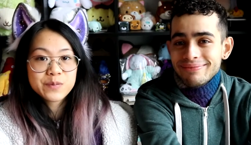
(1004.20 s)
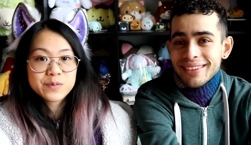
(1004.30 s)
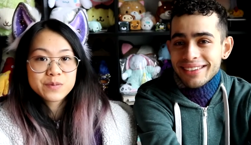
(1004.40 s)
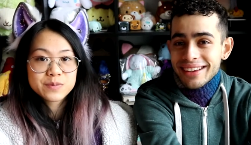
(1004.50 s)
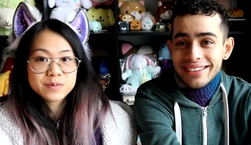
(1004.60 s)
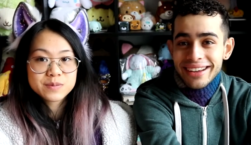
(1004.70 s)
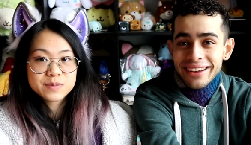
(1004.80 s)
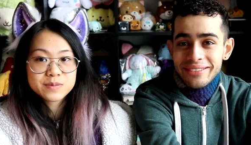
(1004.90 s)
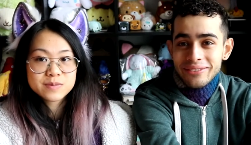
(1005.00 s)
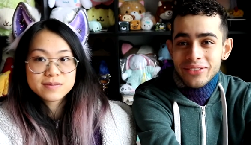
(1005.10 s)
Speaker 1: Disgusting.
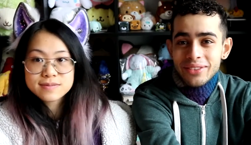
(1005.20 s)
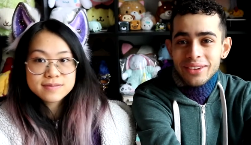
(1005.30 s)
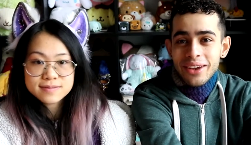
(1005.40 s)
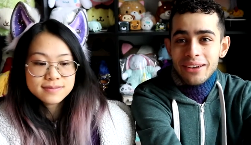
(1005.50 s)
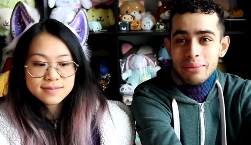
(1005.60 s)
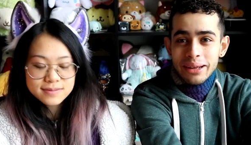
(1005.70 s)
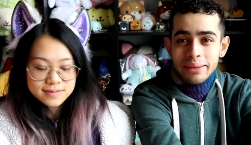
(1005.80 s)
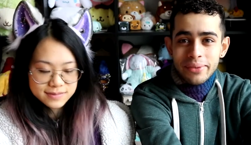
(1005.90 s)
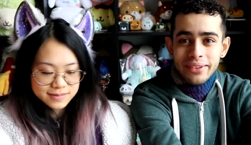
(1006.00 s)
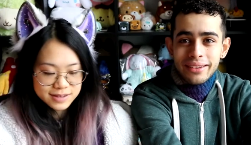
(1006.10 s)
Cola
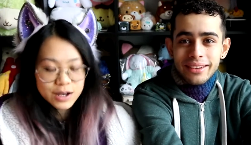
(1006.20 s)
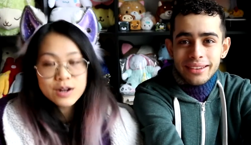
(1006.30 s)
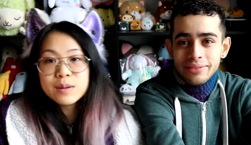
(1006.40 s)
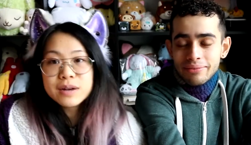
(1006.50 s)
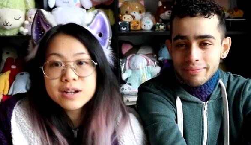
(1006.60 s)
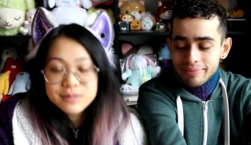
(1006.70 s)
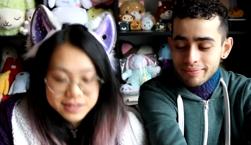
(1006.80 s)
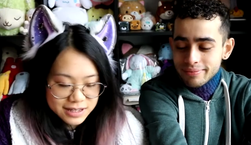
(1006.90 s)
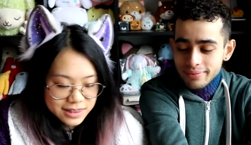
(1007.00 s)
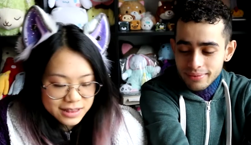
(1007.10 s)
burps.
Speaker 2: Cola burps.
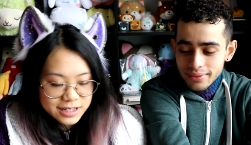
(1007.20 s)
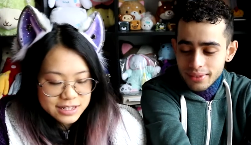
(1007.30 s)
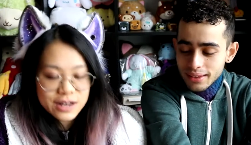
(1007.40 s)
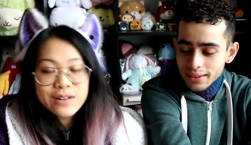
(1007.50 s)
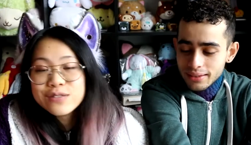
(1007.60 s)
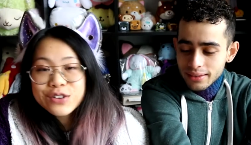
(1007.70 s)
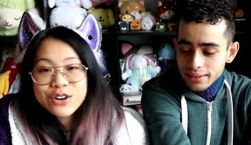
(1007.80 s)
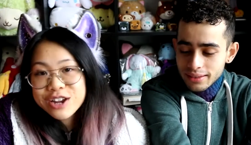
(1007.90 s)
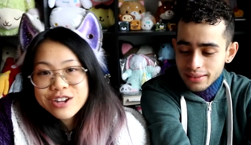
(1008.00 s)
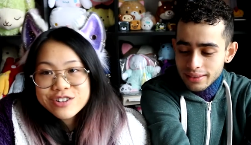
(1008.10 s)
These are
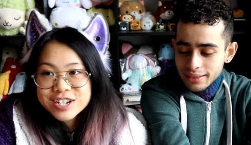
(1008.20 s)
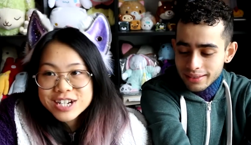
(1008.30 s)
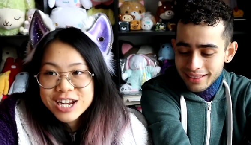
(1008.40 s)
fragrant.